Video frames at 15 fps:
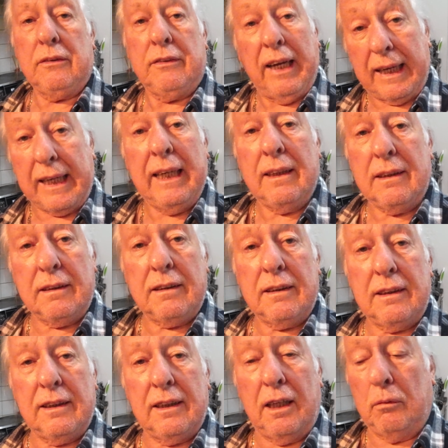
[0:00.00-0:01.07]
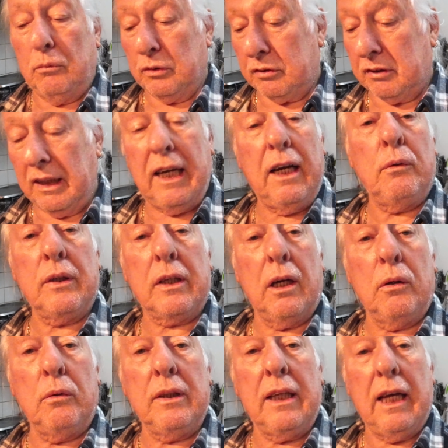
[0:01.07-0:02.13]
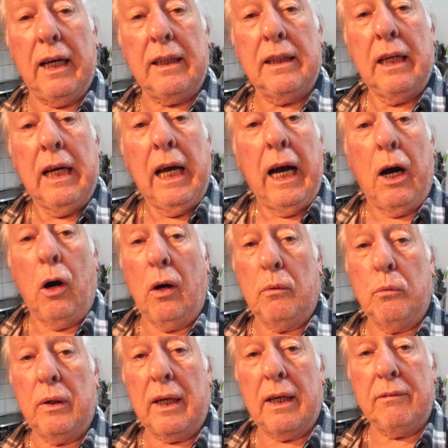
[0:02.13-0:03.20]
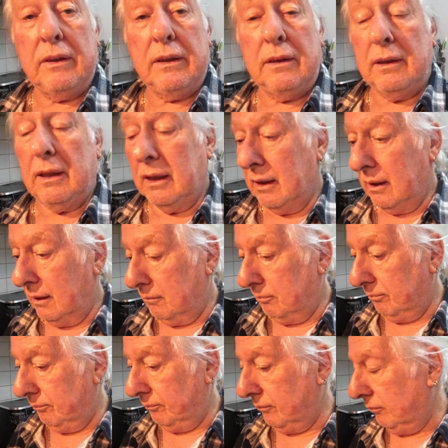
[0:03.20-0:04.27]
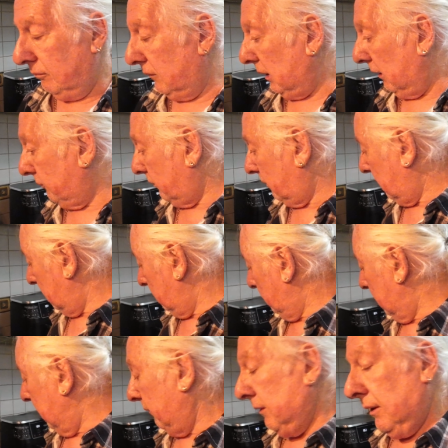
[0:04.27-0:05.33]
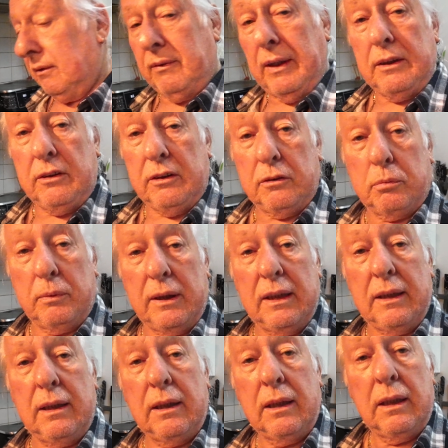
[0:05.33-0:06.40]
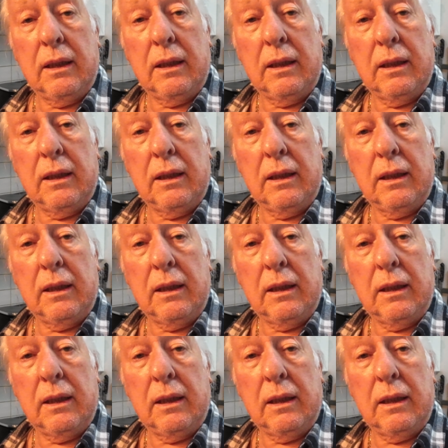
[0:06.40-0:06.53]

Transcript: check it, and we'll see how we go with that. Oh, and we're having I've said we're having the veggies with it,